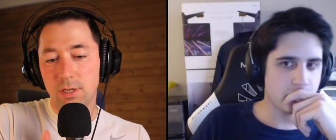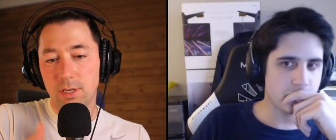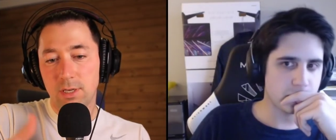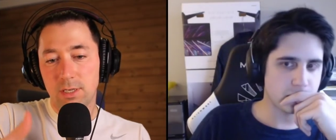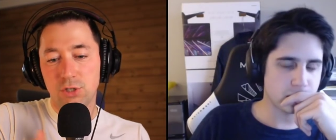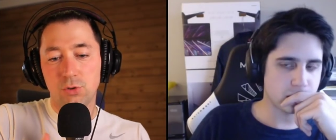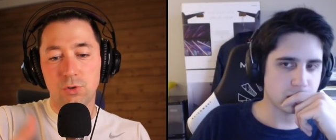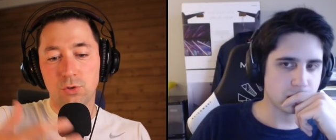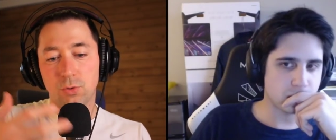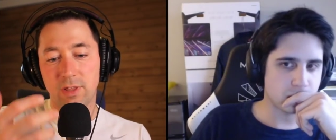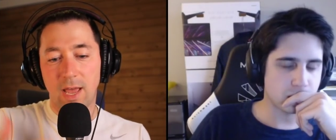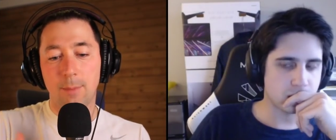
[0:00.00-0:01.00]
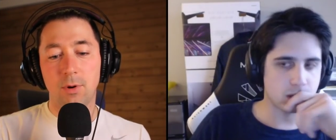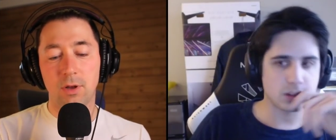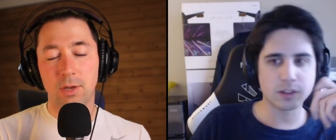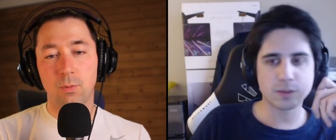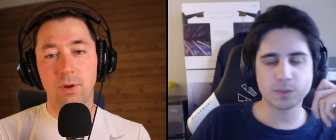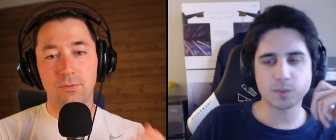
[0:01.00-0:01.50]
Speaker 1: Did you enjoy that part? Like, what
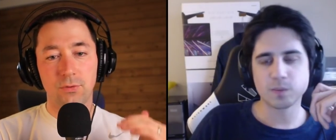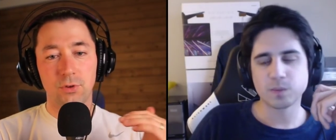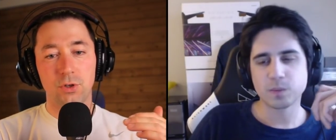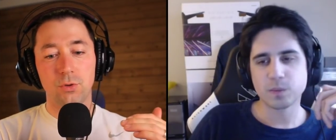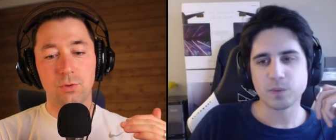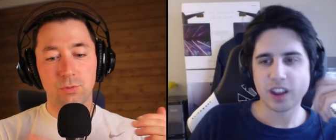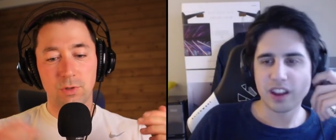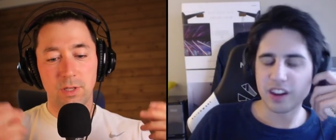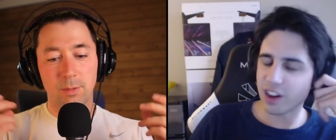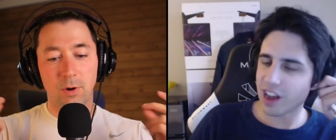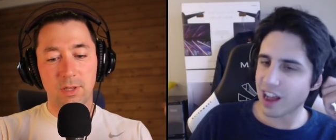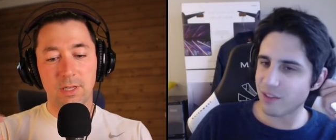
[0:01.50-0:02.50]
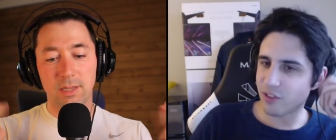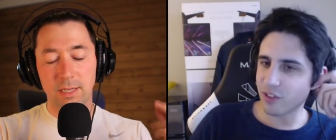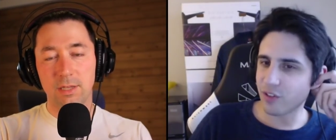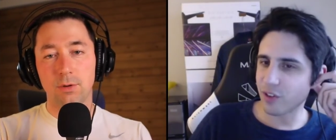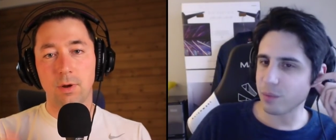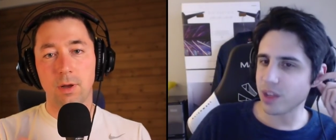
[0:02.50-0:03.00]
for you is really the part no, that no, uh,
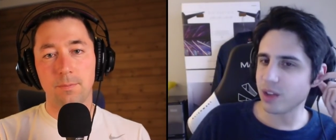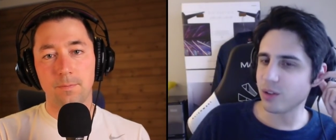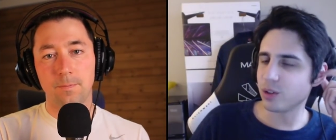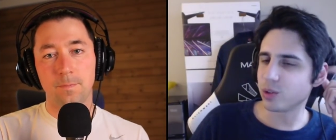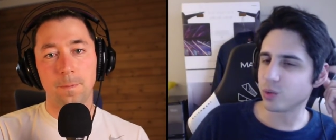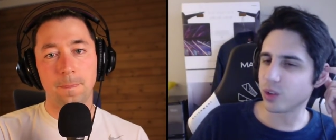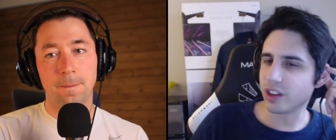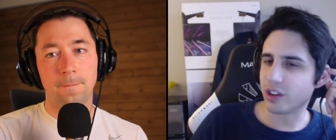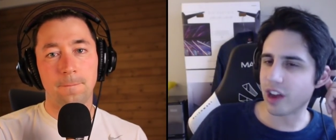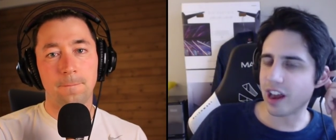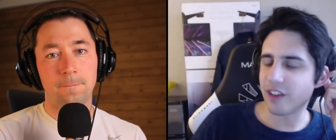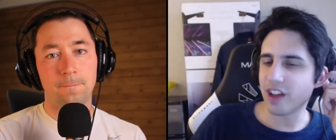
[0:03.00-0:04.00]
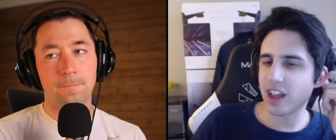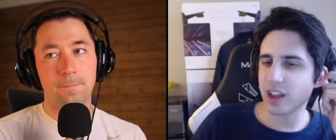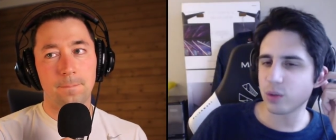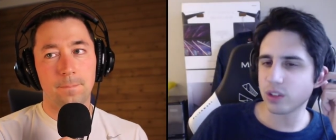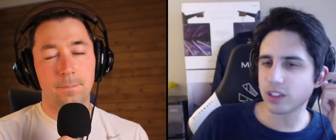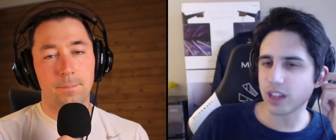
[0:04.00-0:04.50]
For me, what
Speaker 2: was really
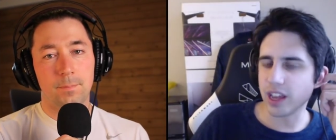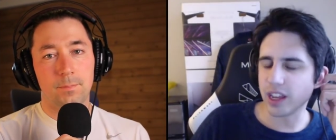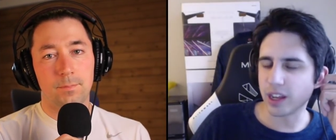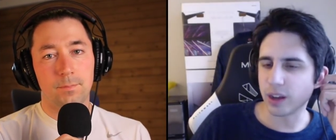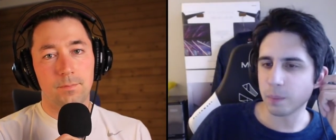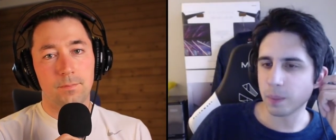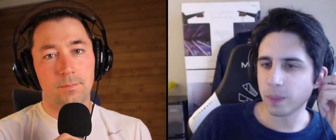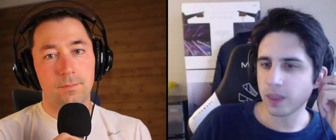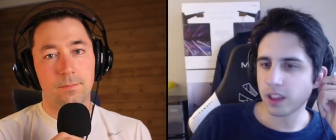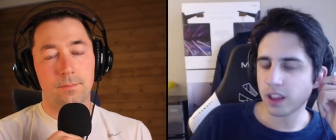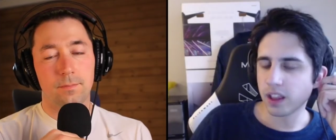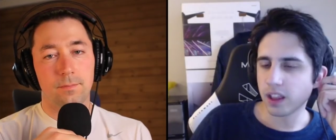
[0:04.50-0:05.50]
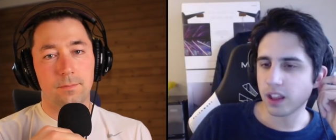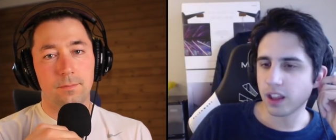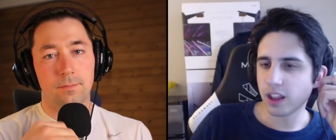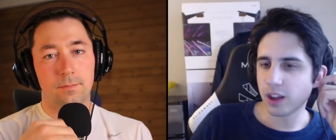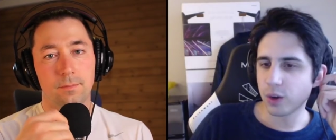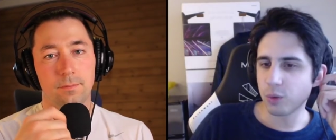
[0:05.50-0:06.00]
gratifying was like
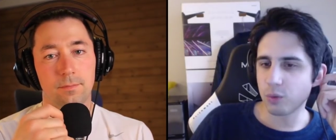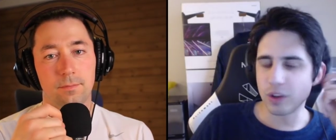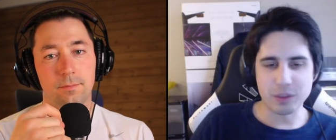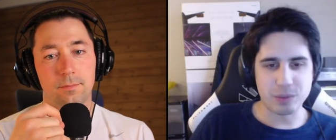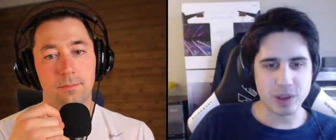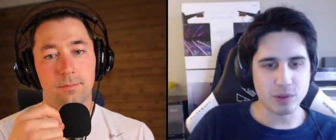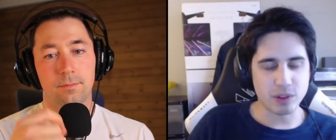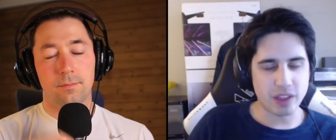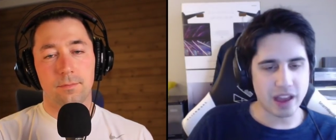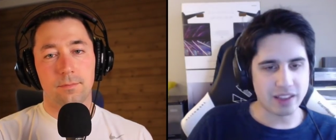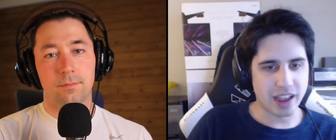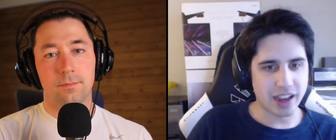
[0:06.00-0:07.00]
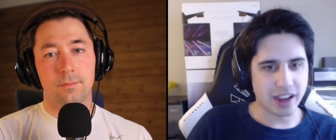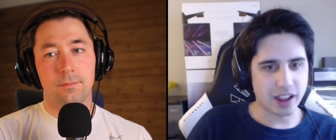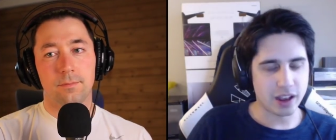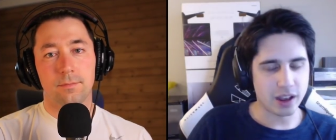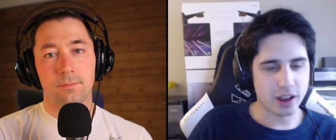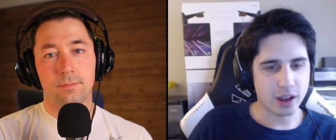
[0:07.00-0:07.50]
when the people that like
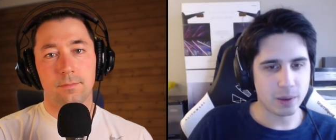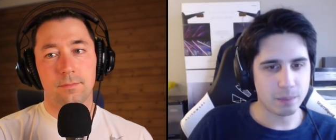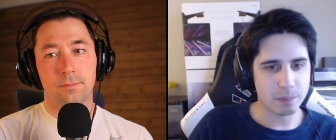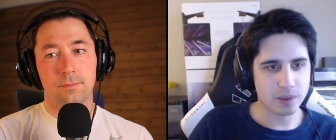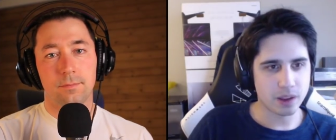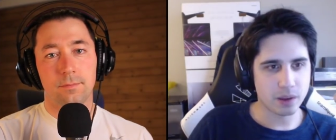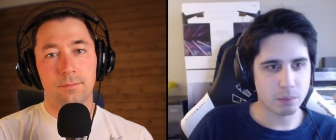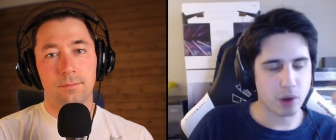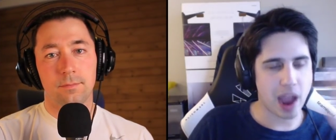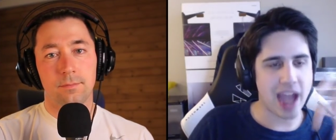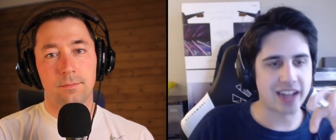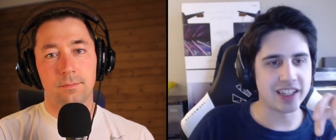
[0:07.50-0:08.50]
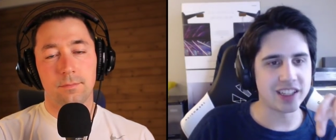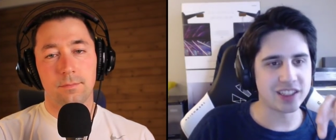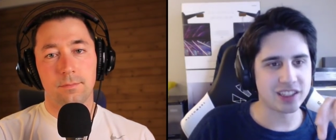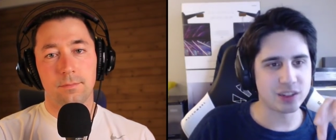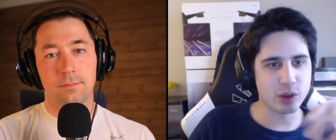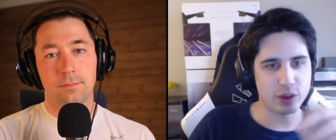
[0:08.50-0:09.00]

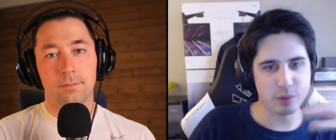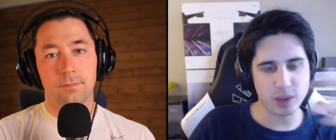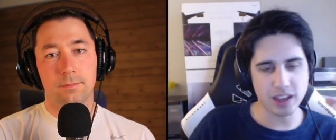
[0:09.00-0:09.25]
practiced with